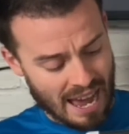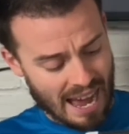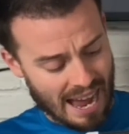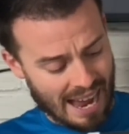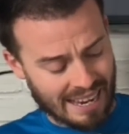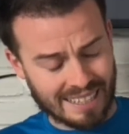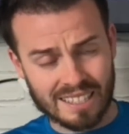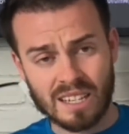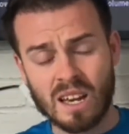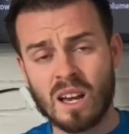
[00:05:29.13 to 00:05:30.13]
and
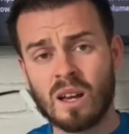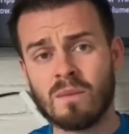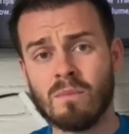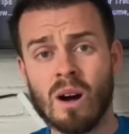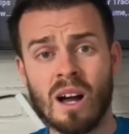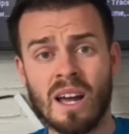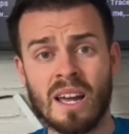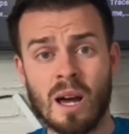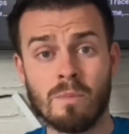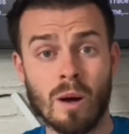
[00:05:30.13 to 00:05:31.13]
my
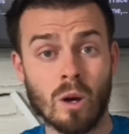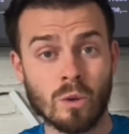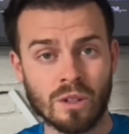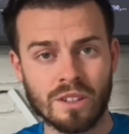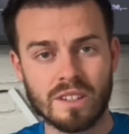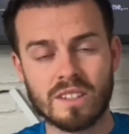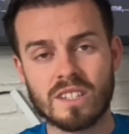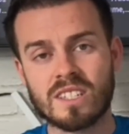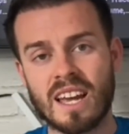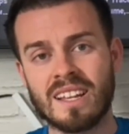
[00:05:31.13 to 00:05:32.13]
opponent
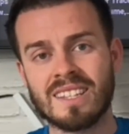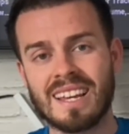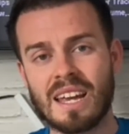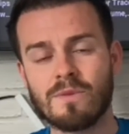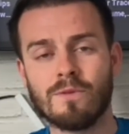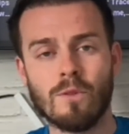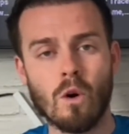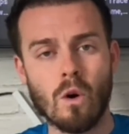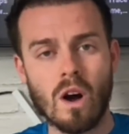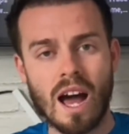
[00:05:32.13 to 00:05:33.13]
sends a
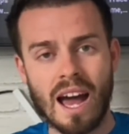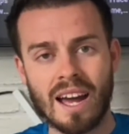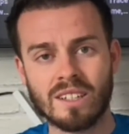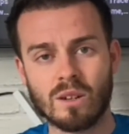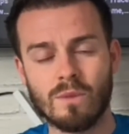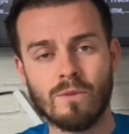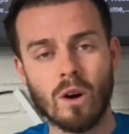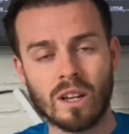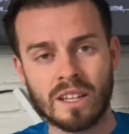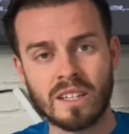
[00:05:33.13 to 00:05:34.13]
forehand
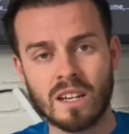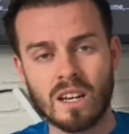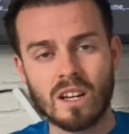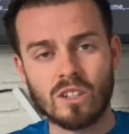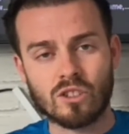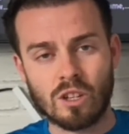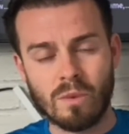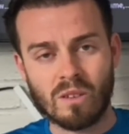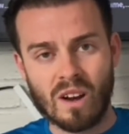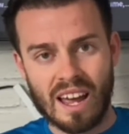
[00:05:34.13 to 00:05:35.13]
volley to
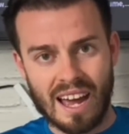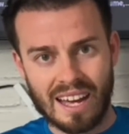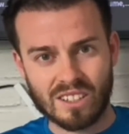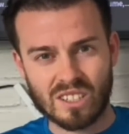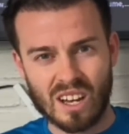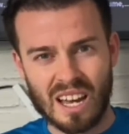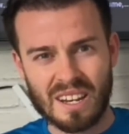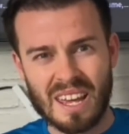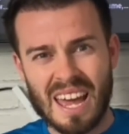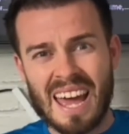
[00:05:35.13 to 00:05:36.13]
my right hand
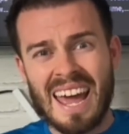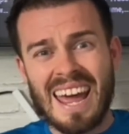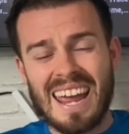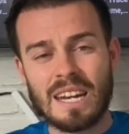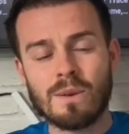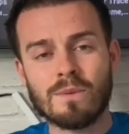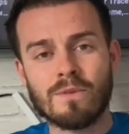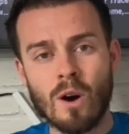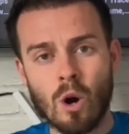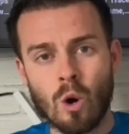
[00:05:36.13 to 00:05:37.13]
side, it
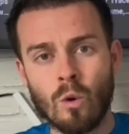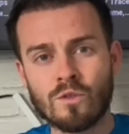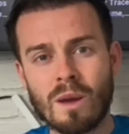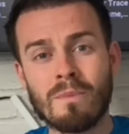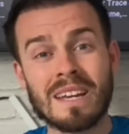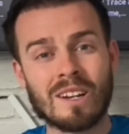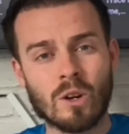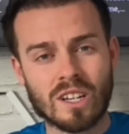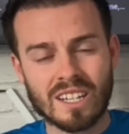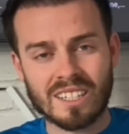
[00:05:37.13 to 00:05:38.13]
involves me
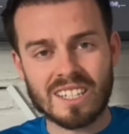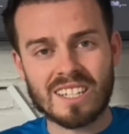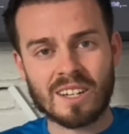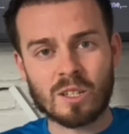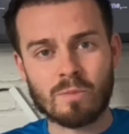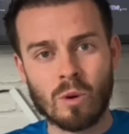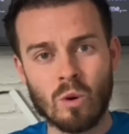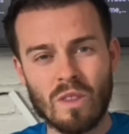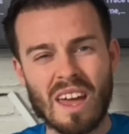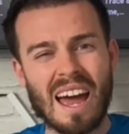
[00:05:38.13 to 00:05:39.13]
looking at the tennis
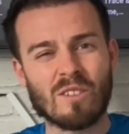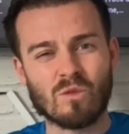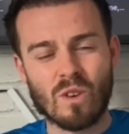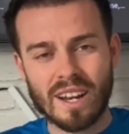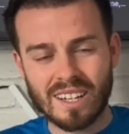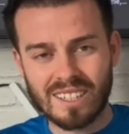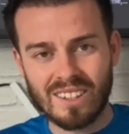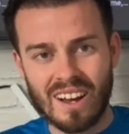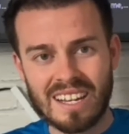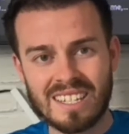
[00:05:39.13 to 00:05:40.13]
ball and
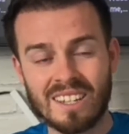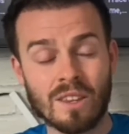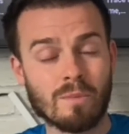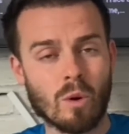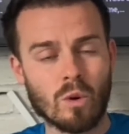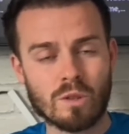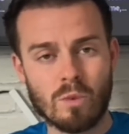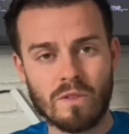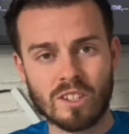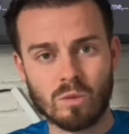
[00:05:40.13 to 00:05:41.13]
recognizing that the ball is
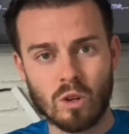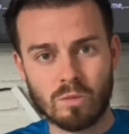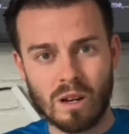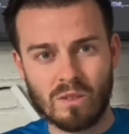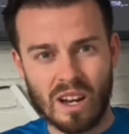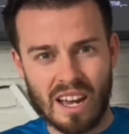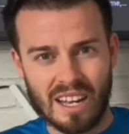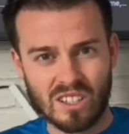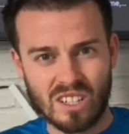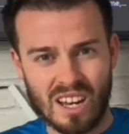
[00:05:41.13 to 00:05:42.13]
moving towards my right
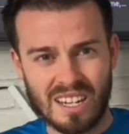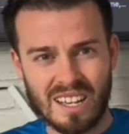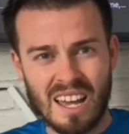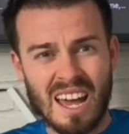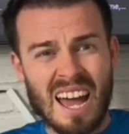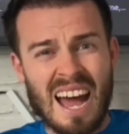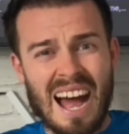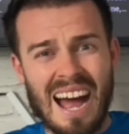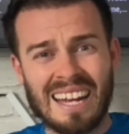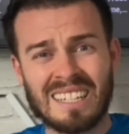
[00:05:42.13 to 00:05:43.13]
hand side,
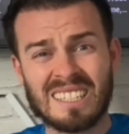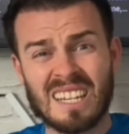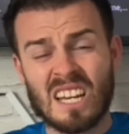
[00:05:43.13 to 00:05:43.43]
and